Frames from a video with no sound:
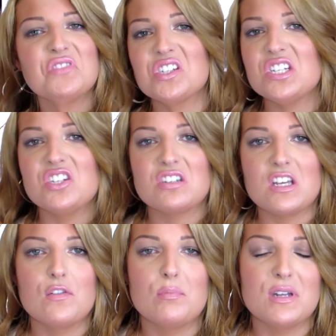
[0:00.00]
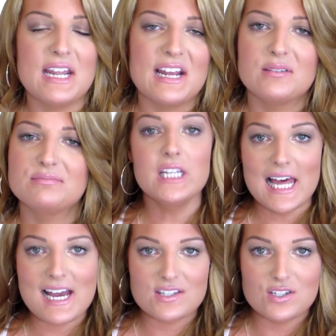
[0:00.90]
just eat yourself a banana. The
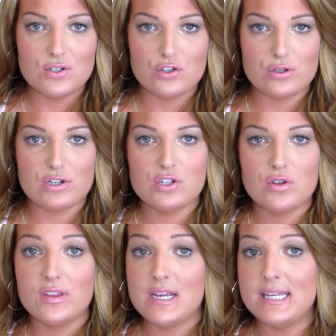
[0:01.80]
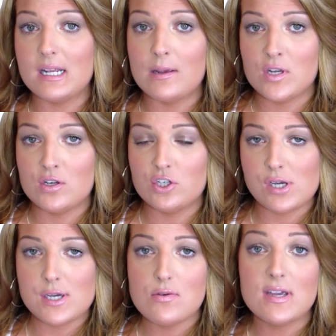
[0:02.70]
last nutritional thing that I'm gonna
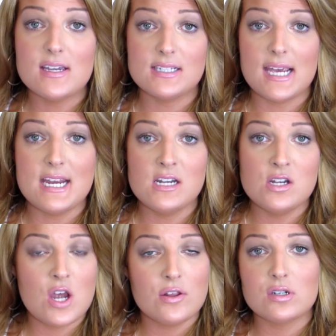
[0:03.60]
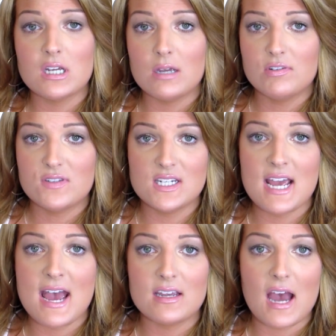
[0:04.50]
show you is another type of
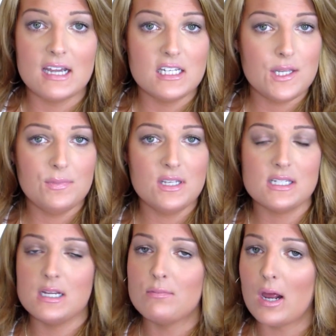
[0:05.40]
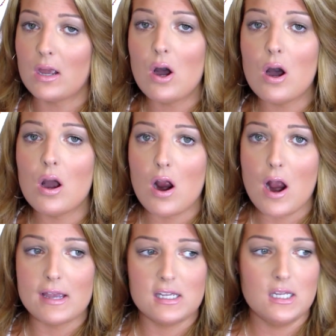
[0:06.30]
snack. I keep these in my car,
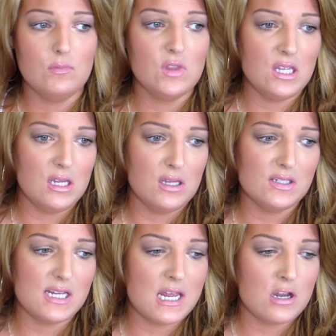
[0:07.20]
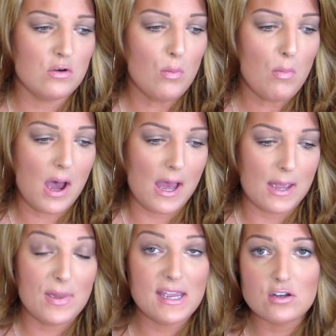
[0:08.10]
I keep these in
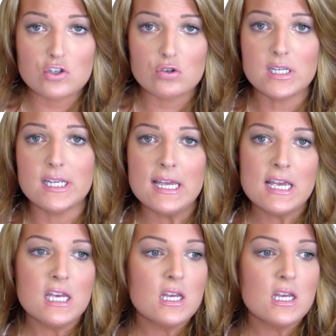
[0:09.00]
my pantry.